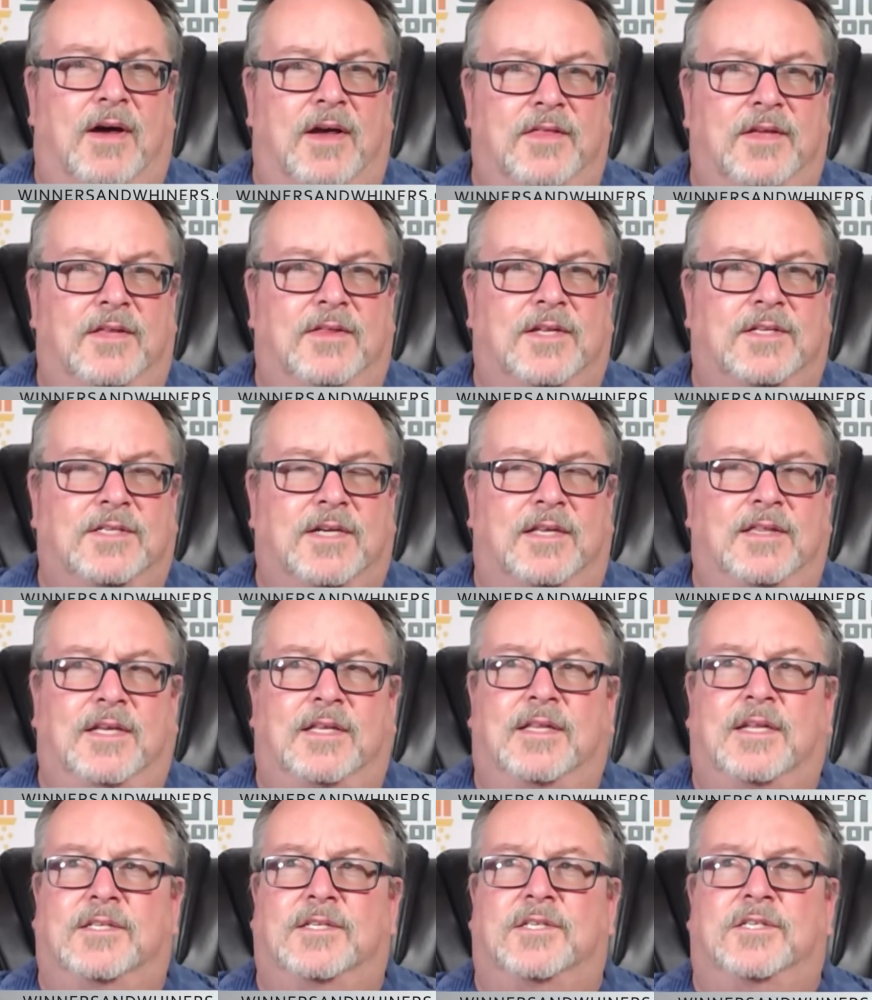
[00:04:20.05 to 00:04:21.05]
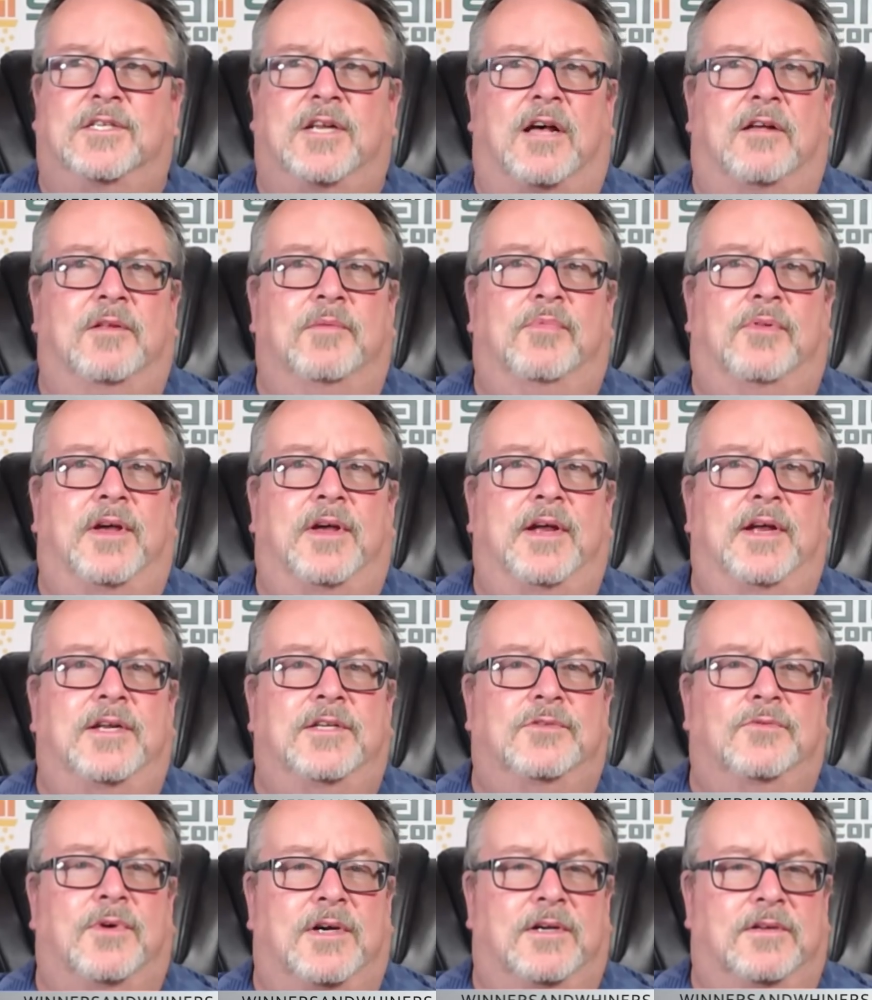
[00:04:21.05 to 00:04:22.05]
I think that's I think that's a solid play
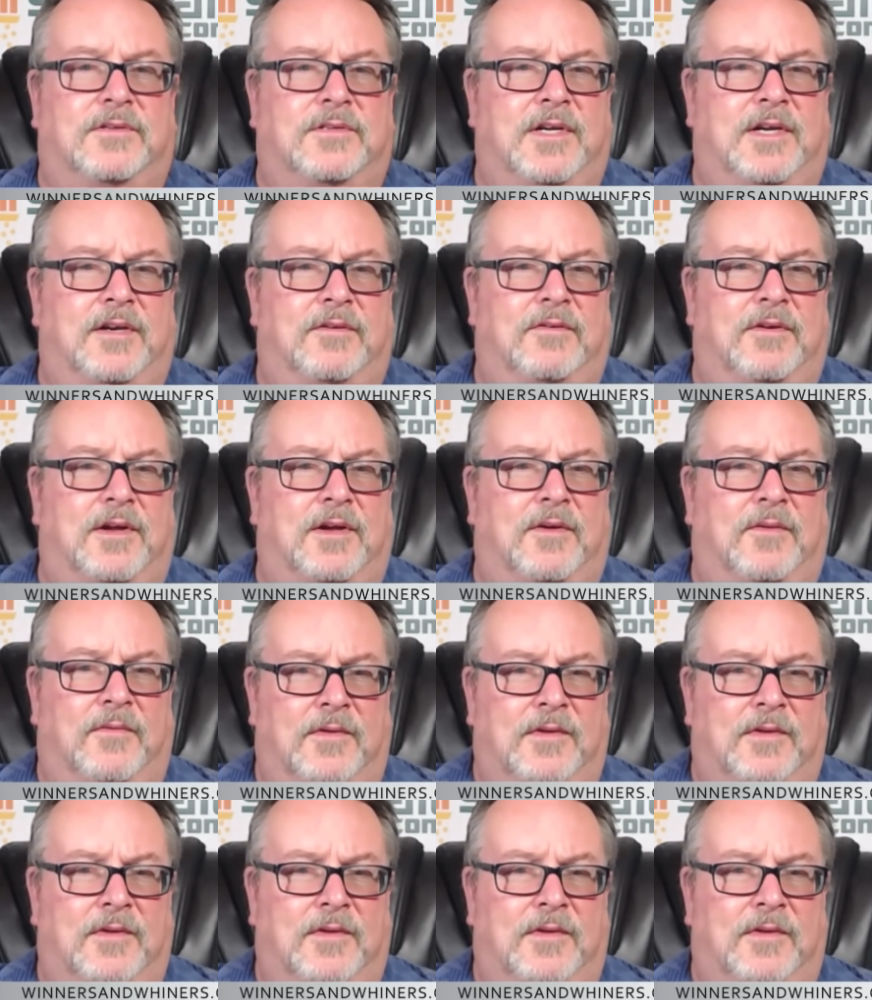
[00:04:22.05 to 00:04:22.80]
as well. And uh,